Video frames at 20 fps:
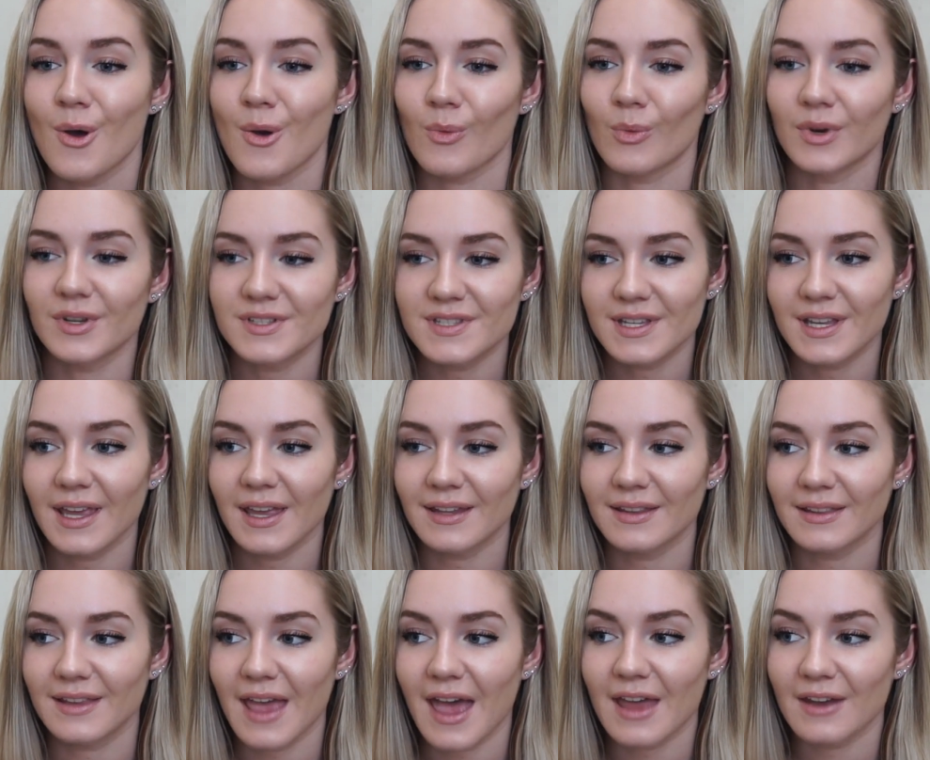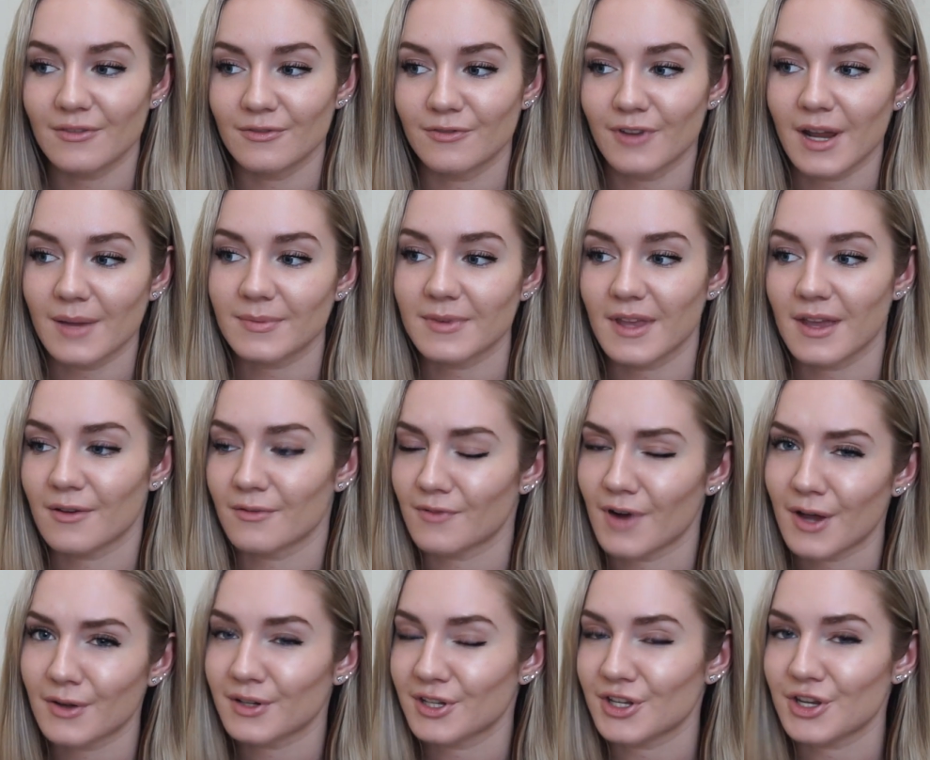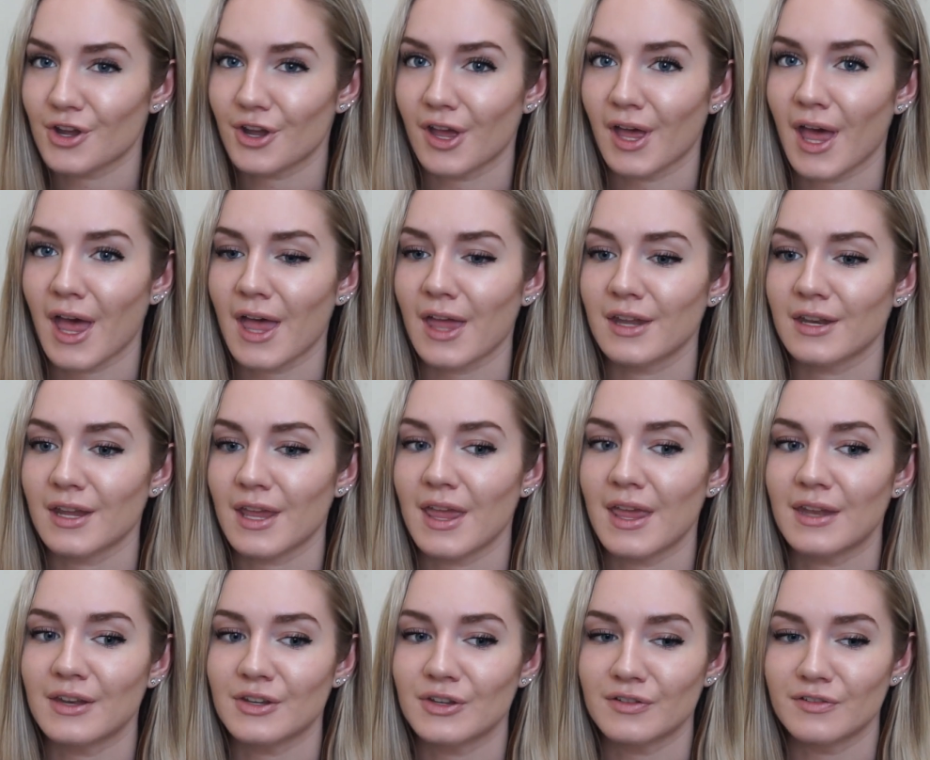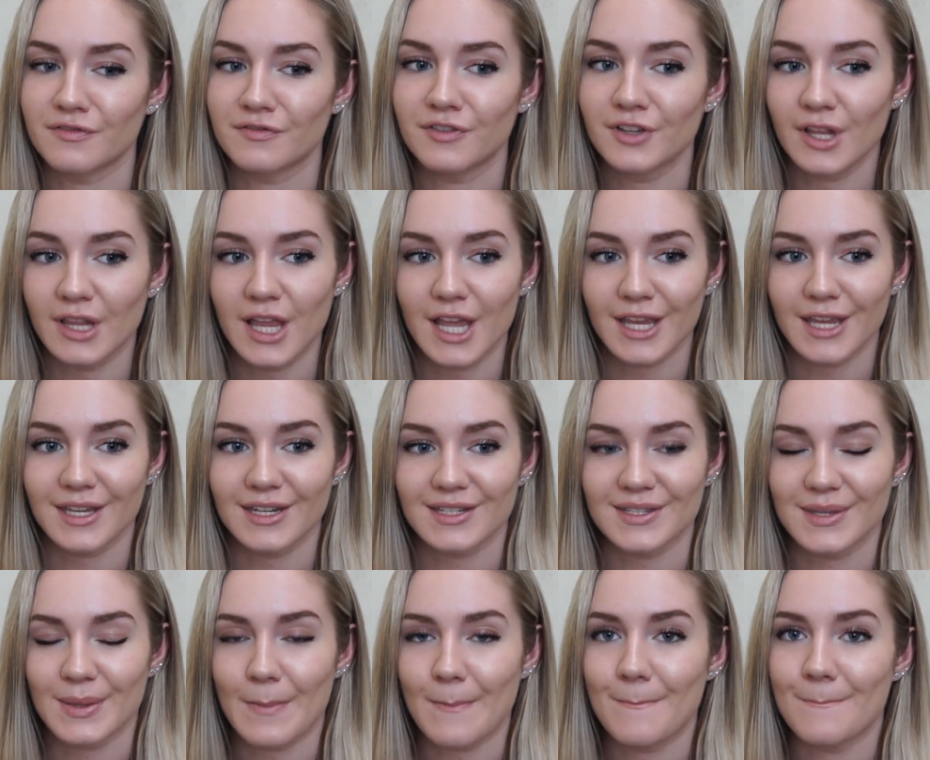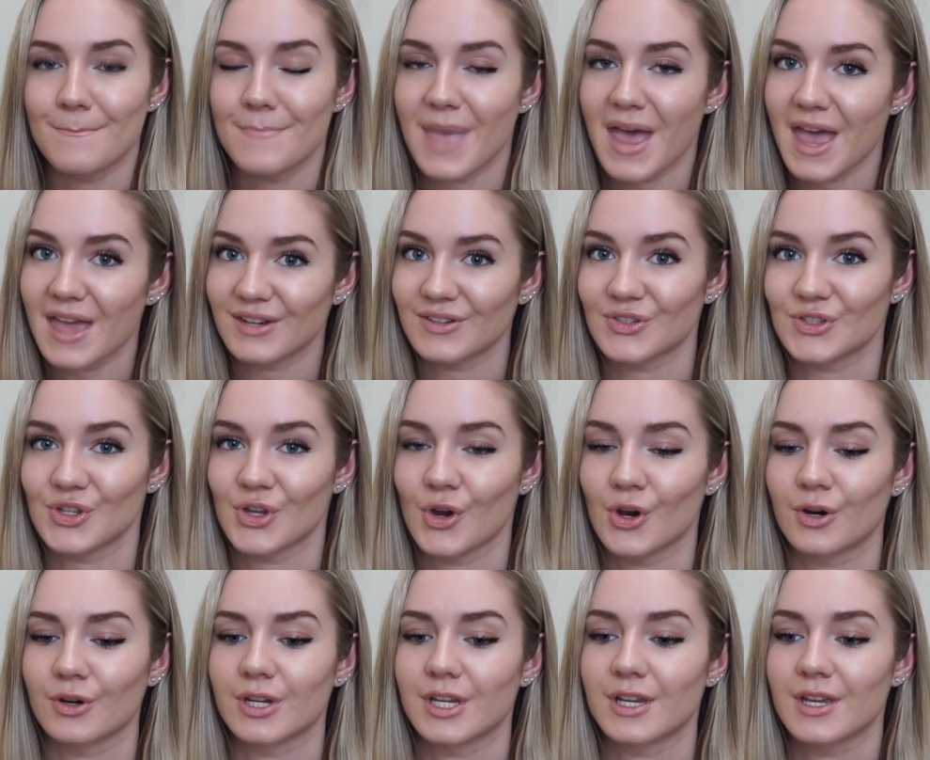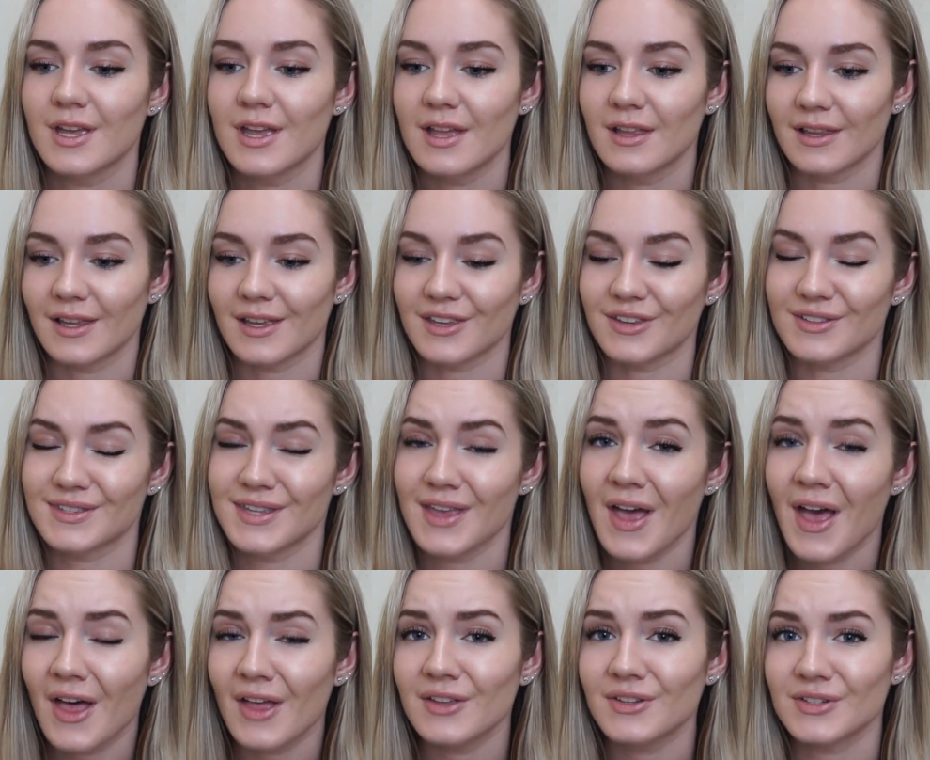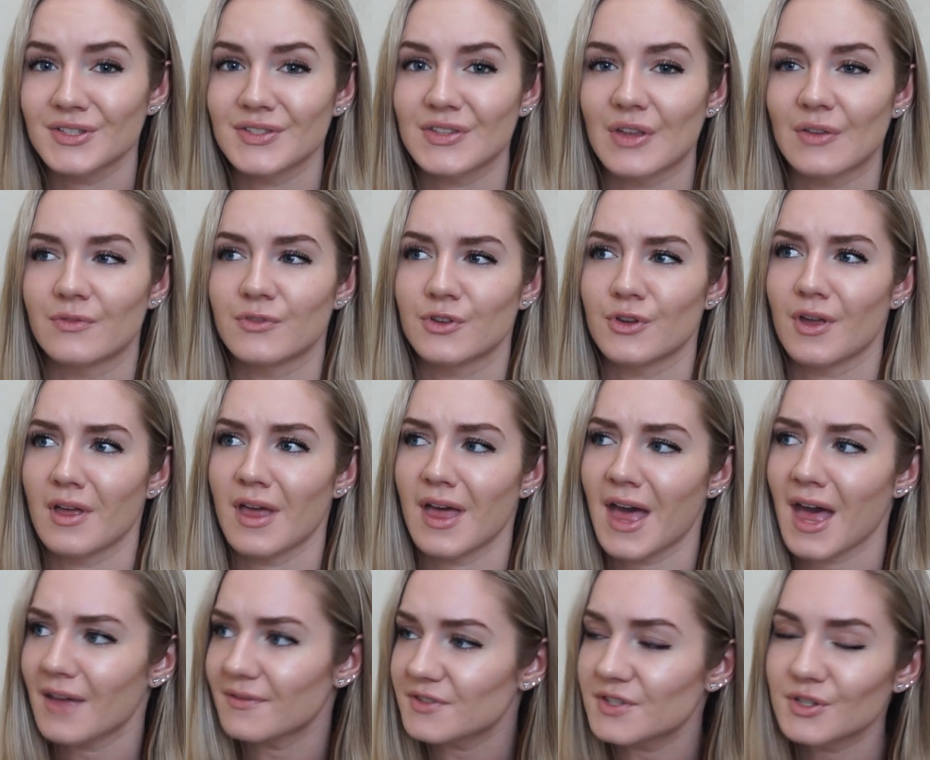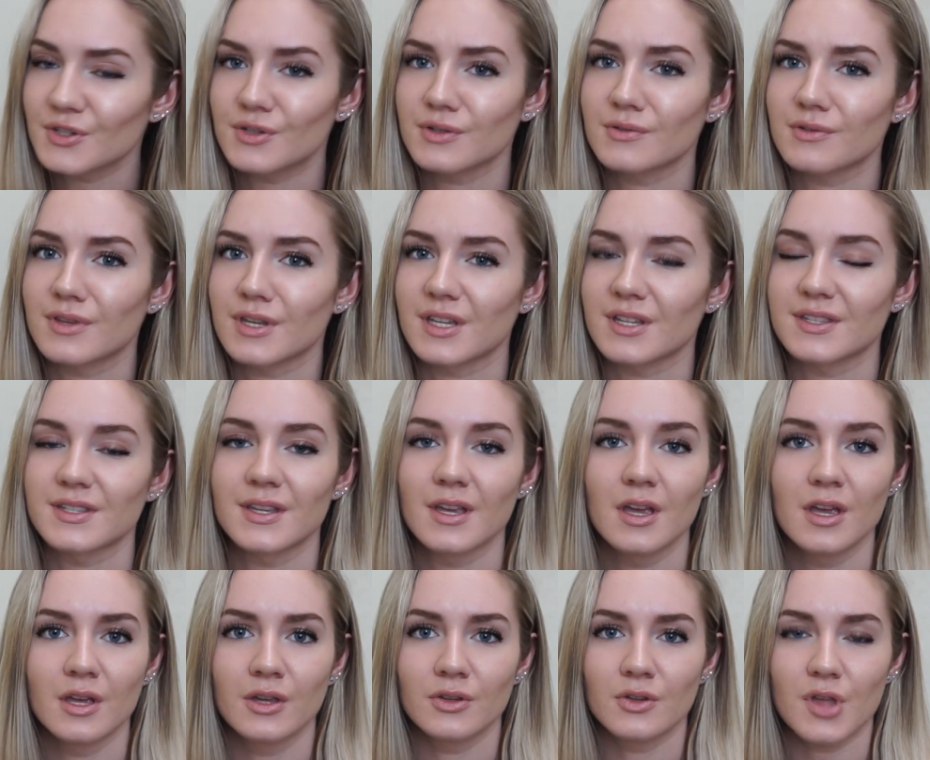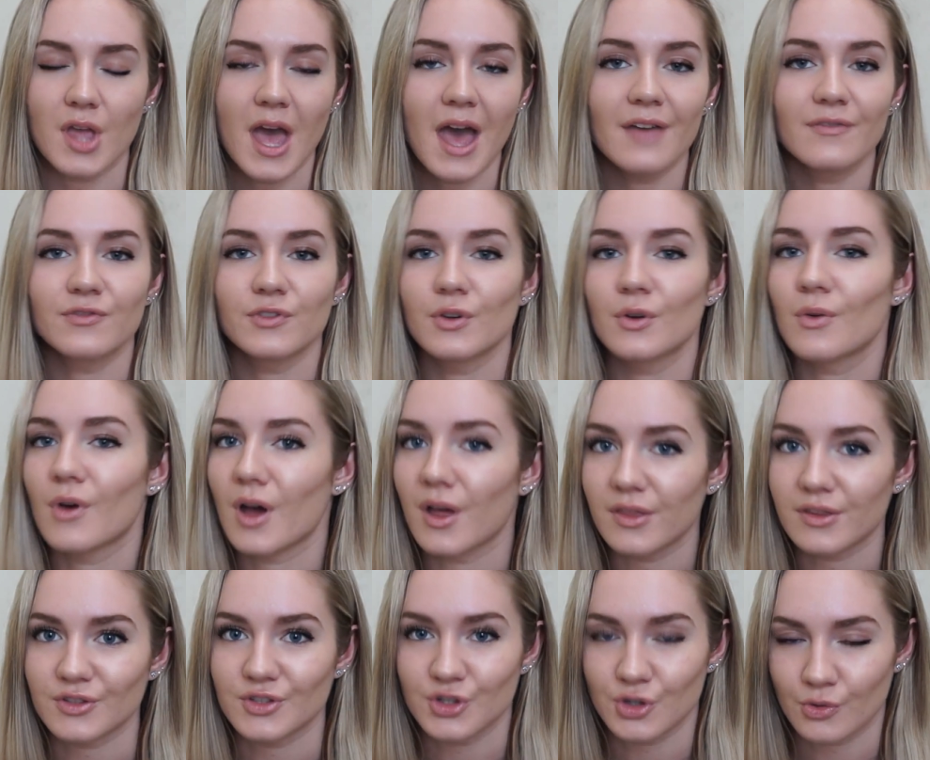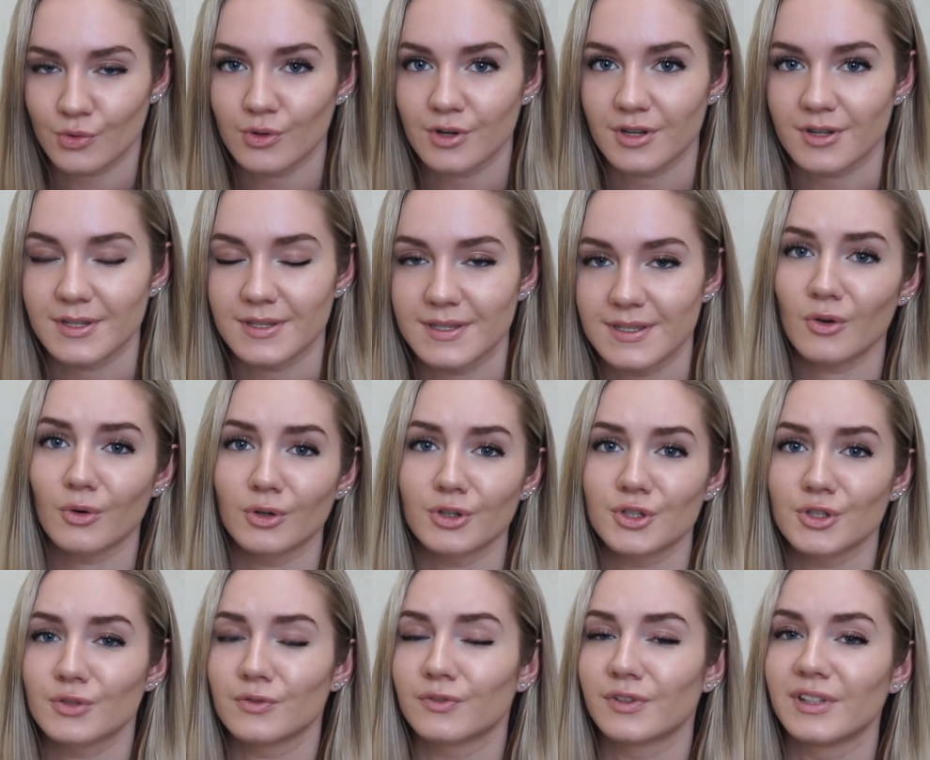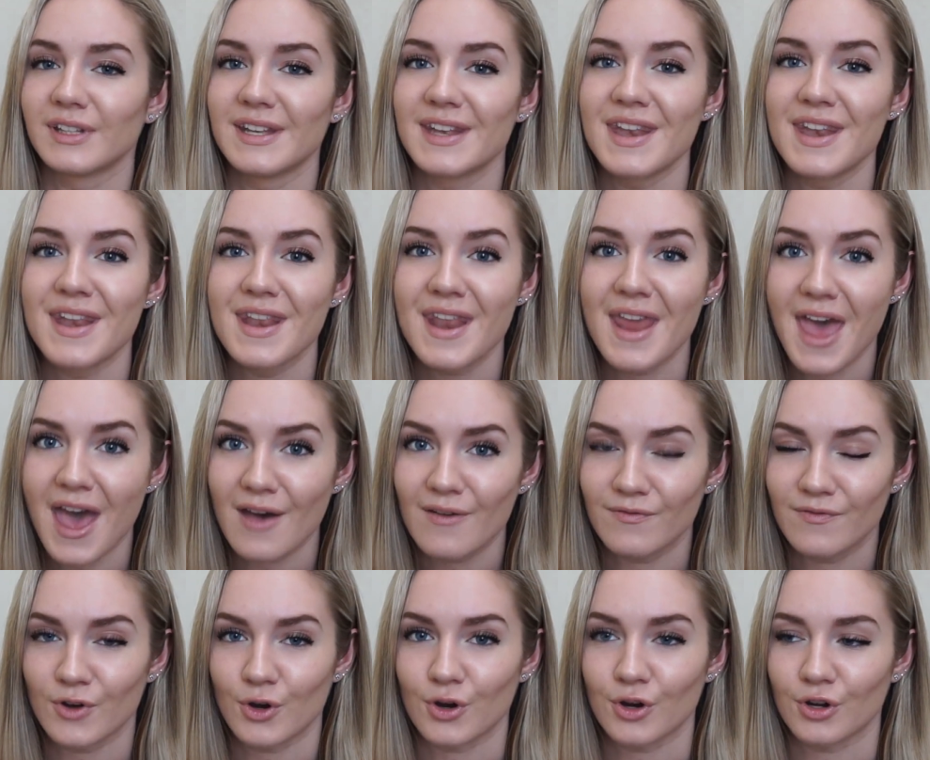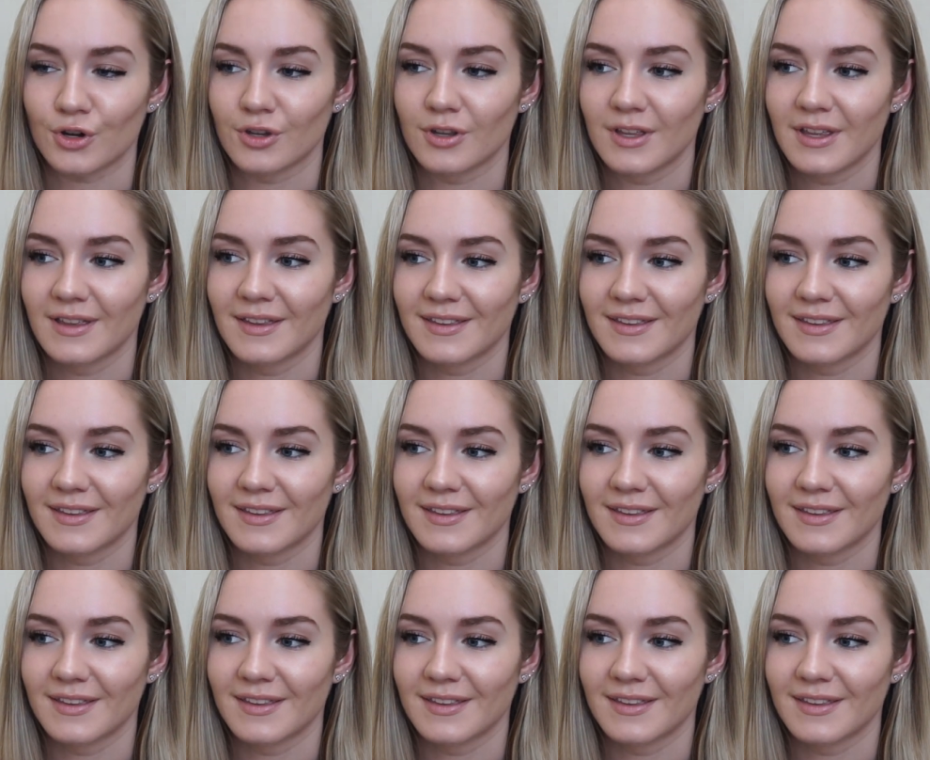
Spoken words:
once you get that wrapped around in your head and you feel like it is mandatory, like you tell yourself you have to do this, you have no other choice, or you will never